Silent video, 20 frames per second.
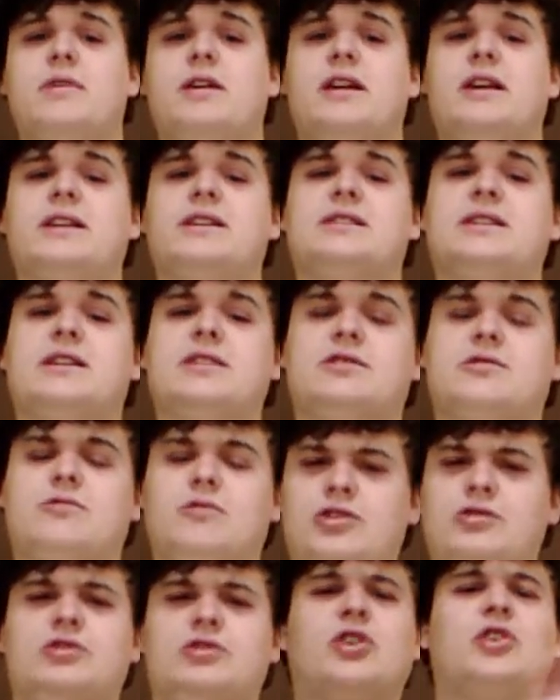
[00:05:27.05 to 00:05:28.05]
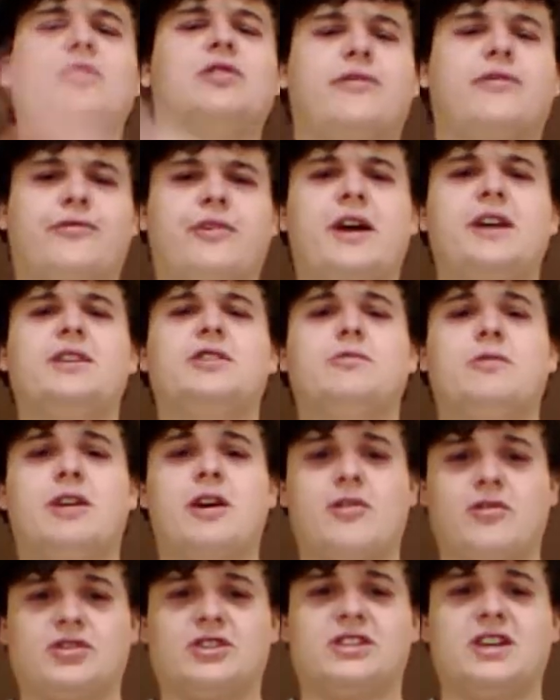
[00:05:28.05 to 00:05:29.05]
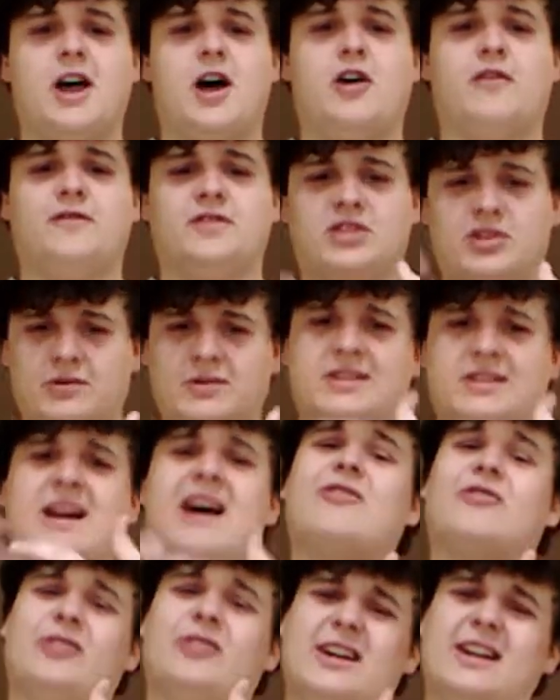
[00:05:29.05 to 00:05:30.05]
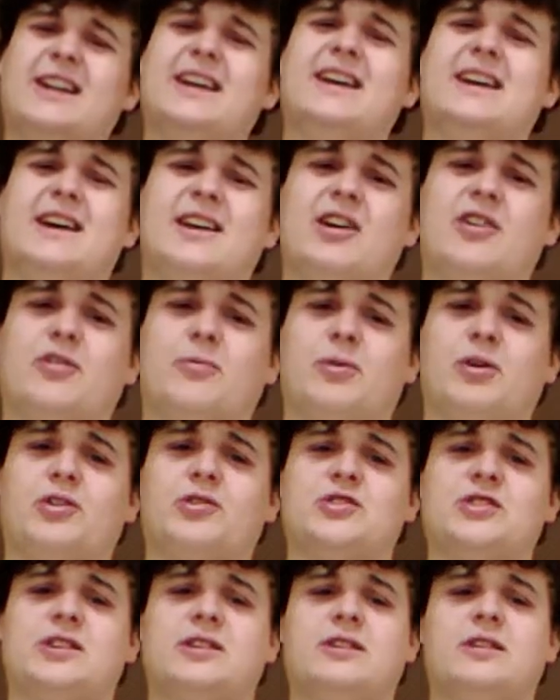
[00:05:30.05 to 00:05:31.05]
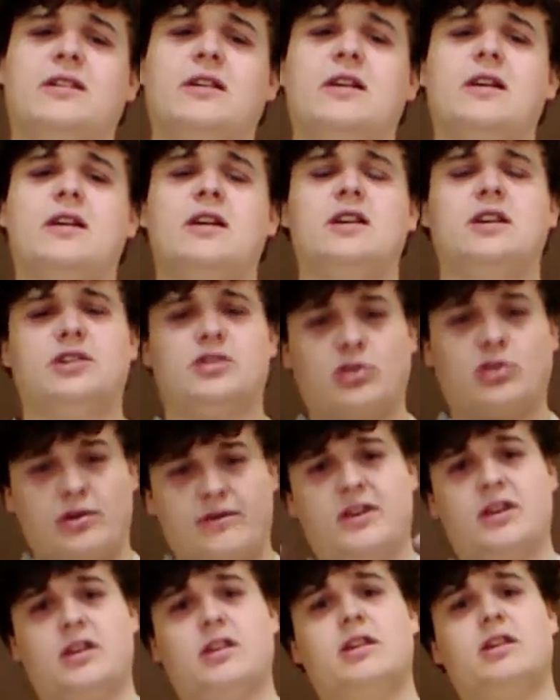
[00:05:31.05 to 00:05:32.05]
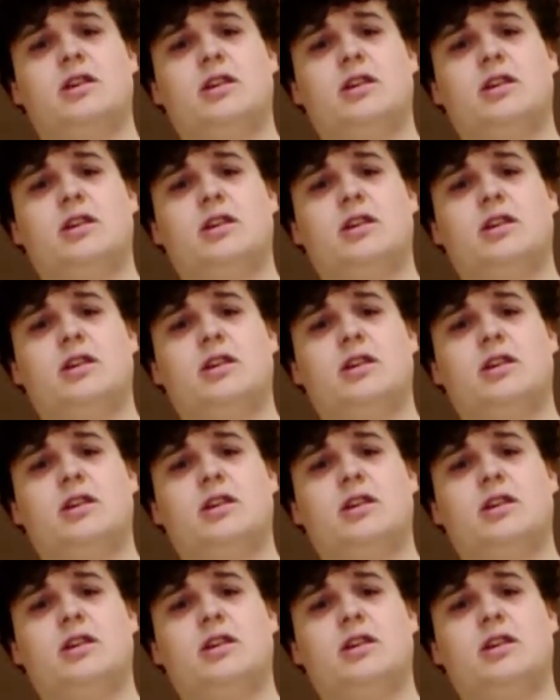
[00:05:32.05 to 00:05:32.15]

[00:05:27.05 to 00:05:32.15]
And he says, well, you turn the friend into another self, and so it's not really another person. It's sort of